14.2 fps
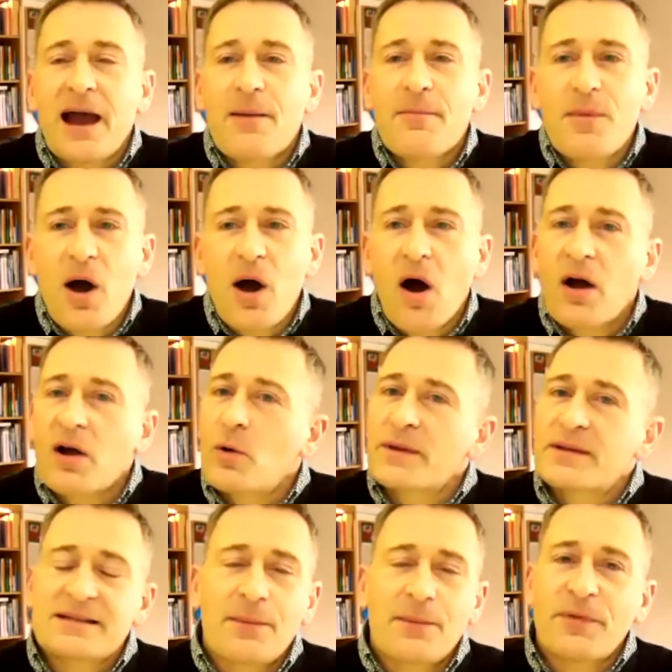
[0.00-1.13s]
mark with
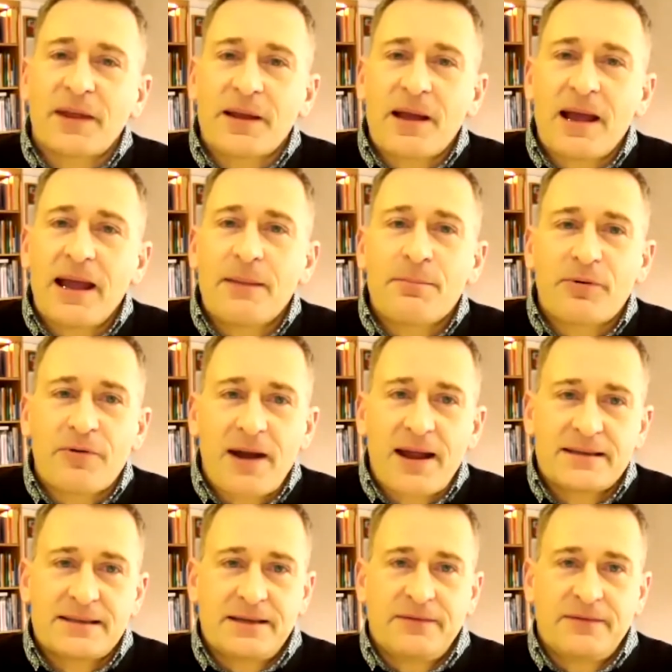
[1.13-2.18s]
something impressive.